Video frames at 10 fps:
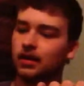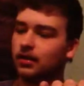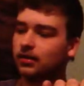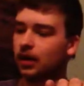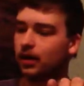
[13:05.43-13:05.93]

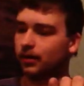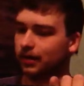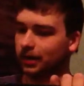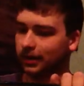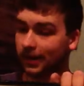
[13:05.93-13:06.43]
So
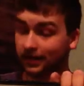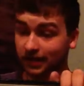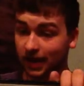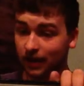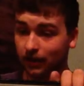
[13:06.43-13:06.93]
until next
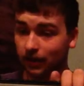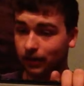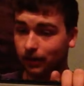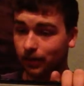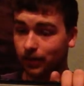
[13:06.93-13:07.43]
time, when I
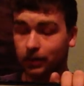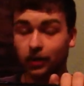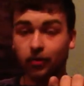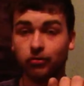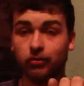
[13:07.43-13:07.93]
put up
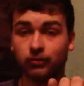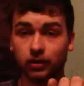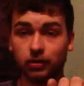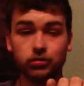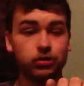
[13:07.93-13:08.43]
another
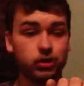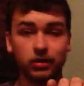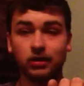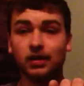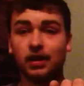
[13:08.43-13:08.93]
review,
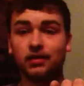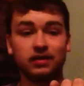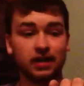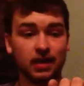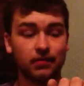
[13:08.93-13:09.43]
shooting
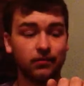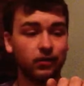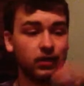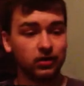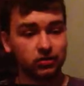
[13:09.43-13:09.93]
test, game
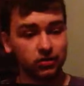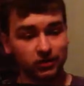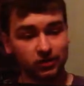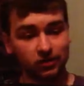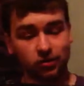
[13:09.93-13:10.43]
footage,
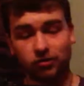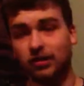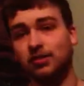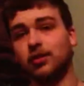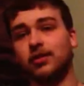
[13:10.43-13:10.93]
this is
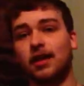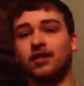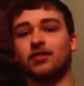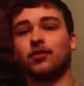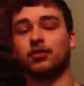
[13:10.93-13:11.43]
Chris with
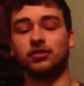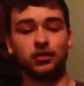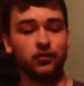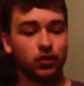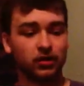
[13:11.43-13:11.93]

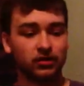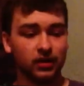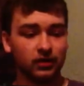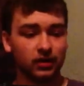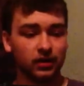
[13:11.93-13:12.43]

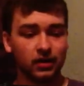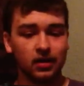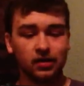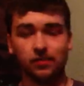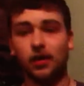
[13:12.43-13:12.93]
Taskforce247,
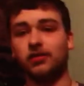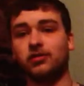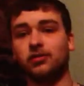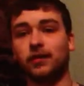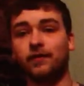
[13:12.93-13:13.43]

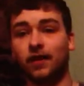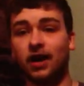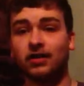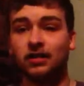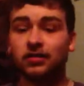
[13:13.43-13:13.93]
sponsored by
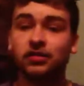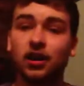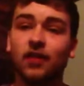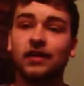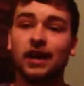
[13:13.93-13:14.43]
Fox
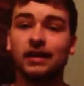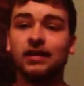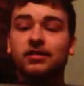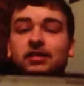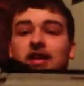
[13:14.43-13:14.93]
Airsoft
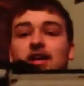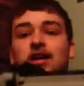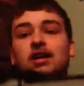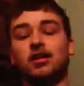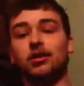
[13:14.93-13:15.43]
LLC,
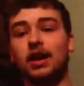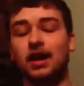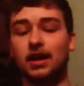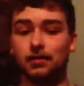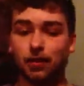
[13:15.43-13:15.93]

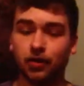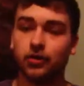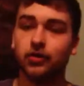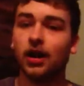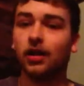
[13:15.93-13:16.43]
located in
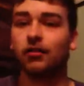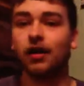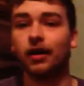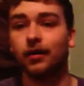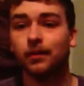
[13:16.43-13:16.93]
Parker,
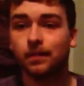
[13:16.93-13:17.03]
Colorado.